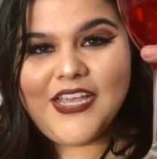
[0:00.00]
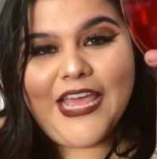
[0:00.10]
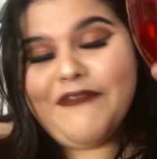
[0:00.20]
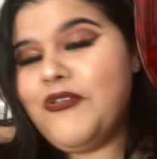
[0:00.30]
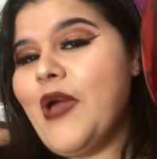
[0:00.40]

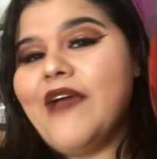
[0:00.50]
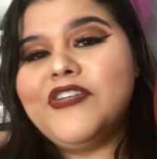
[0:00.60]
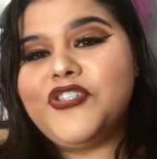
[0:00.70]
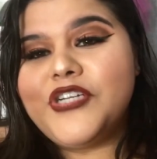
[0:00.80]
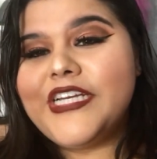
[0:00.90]
If you have
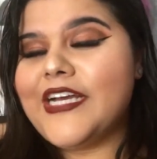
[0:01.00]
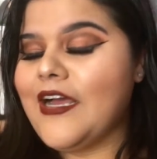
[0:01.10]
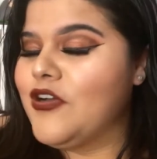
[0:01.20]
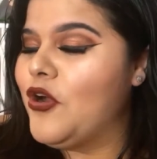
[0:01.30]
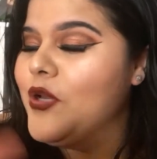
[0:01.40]
a drink,
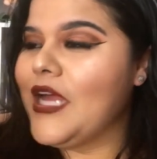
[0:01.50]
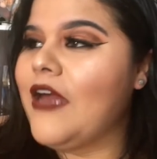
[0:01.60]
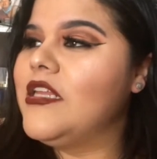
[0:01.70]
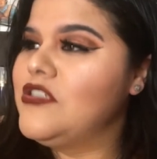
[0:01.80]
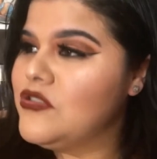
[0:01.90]

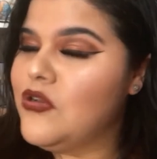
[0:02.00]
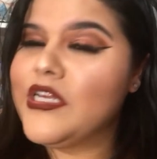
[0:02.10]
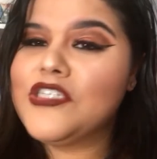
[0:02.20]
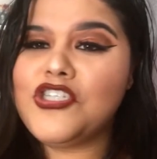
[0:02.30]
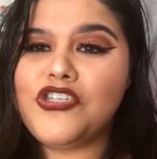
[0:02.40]
I'll let you go
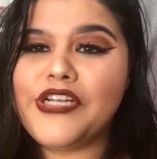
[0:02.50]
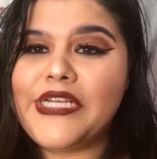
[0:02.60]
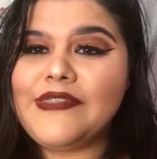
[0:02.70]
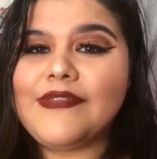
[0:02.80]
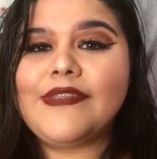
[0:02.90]
get your
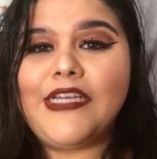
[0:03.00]
drinks.